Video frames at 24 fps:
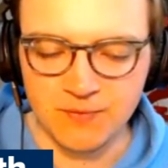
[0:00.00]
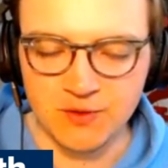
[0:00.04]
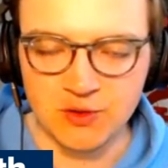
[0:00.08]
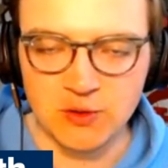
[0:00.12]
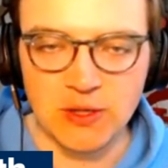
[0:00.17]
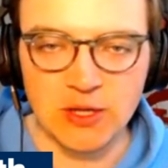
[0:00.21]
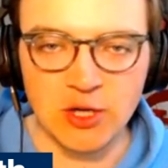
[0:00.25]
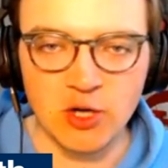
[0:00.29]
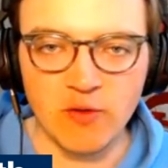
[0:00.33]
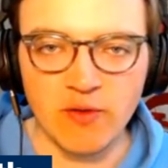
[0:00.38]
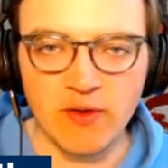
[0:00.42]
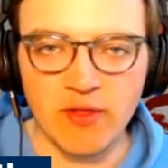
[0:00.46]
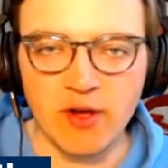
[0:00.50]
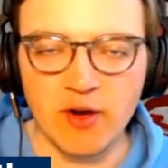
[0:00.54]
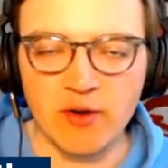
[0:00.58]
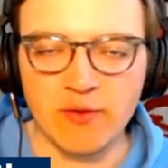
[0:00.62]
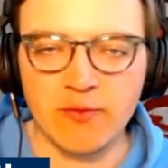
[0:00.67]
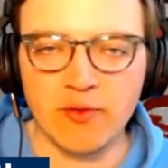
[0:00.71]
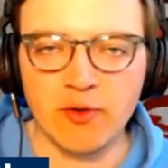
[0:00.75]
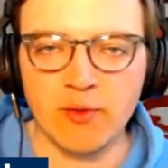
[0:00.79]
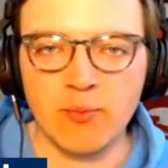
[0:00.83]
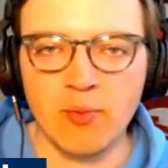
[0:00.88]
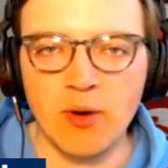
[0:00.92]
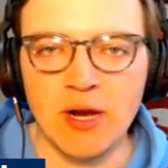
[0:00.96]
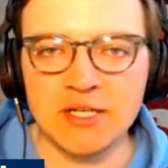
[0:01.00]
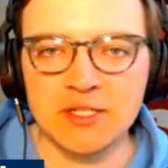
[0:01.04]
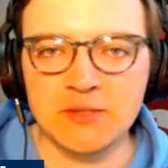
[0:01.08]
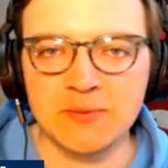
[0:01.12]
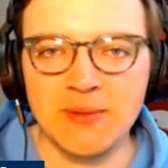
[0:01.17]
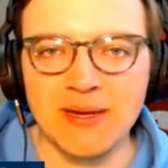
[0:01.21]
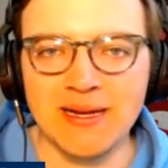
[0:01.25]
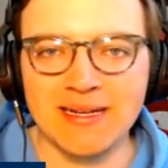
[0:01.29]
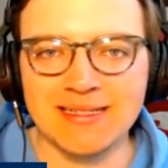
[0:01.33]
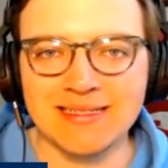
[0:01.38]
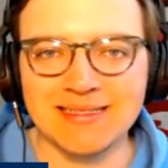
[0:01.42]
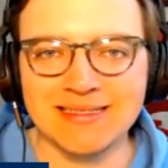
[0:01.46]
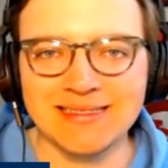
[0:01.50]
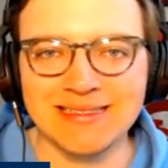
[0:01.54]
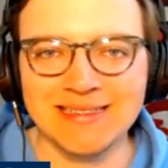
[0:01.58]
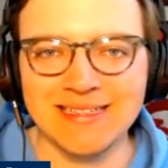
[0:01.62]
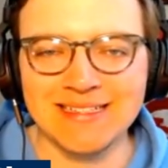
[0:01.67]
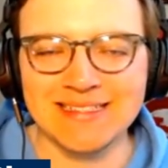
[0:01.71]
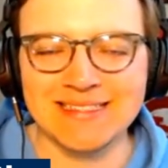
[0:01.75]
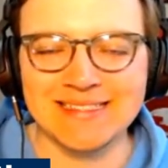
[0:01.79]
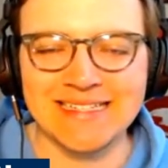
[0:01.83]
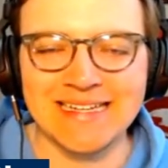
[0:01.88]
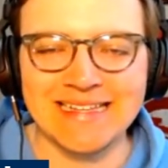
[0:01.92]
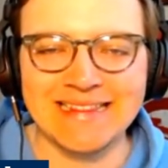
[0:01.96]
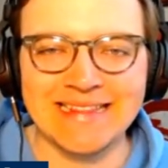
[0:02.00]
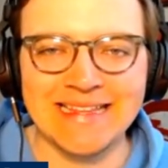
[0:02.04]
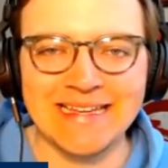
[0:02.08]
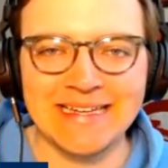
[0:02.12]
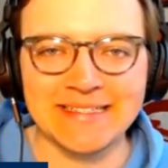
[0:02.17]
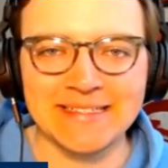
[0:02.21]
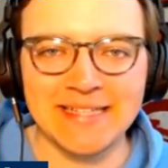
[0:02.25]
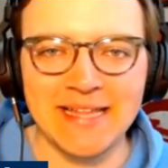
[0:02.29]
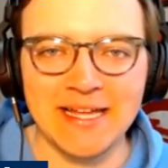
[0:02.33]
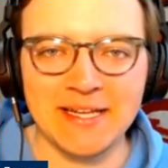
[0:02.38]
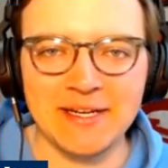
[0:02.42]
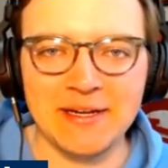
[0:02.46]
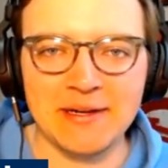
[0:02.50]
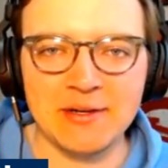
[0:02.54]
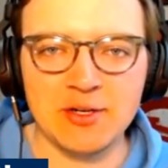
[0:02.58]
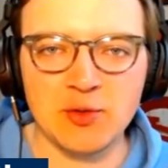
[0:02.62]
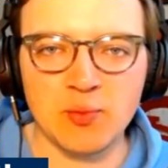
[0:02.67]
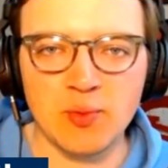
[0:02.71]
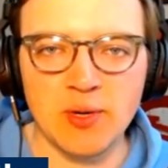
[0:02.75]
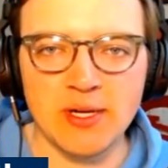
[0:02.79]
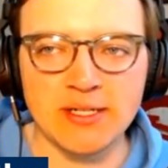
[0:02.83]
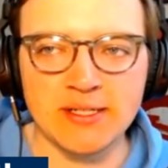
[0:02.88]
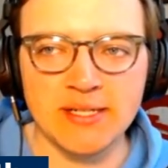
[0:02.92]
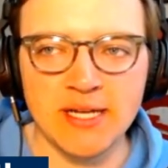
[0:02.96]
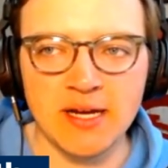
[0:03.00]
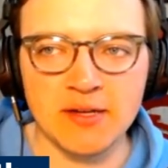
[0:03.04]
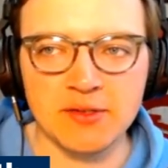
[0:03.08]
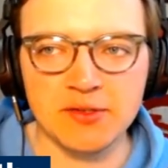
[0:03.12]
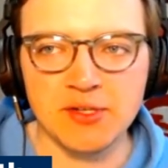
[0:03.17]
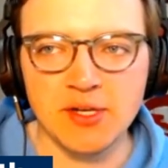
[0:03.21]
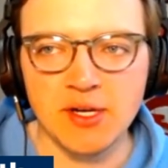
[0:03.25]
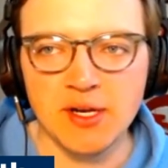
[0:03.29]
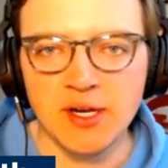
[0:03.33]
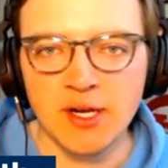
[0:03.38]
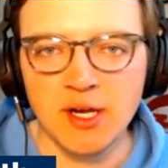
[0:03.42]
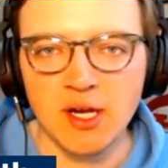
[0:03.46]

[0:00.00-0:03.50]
So head over there for prospect lists and things of that nature, breakdowns.